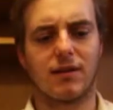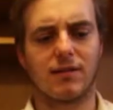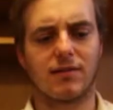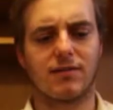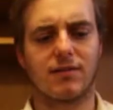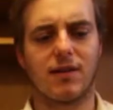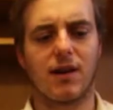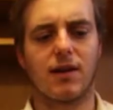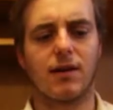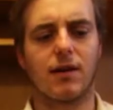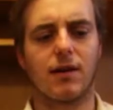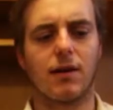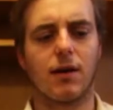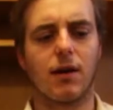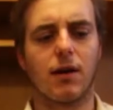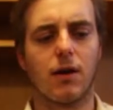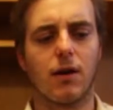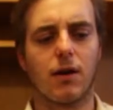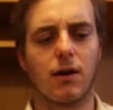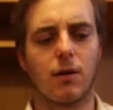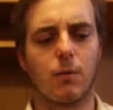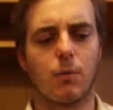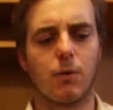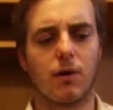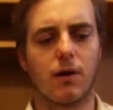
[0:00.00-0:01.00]
setting
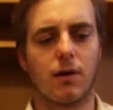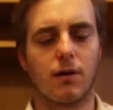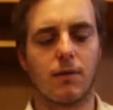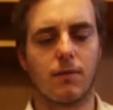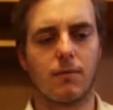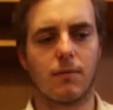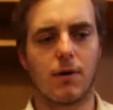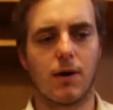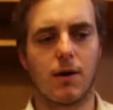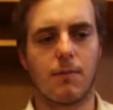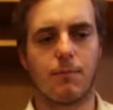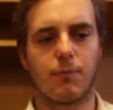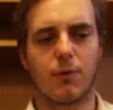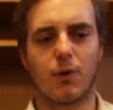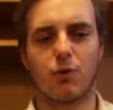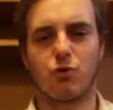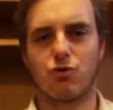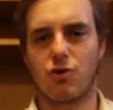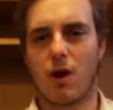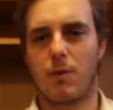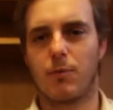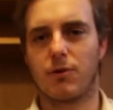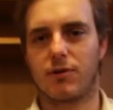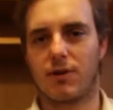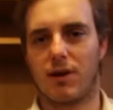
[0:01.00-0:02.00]
where
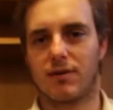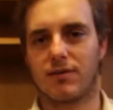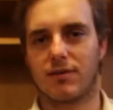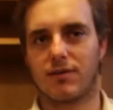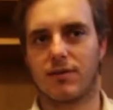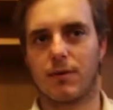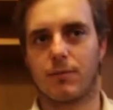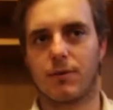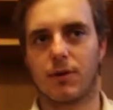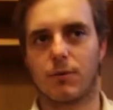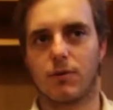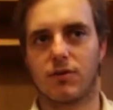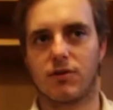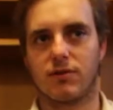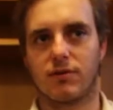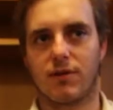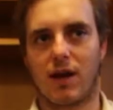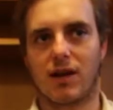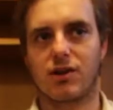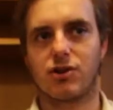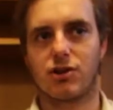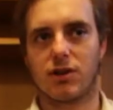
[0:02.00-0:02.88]
dramatizing something which is is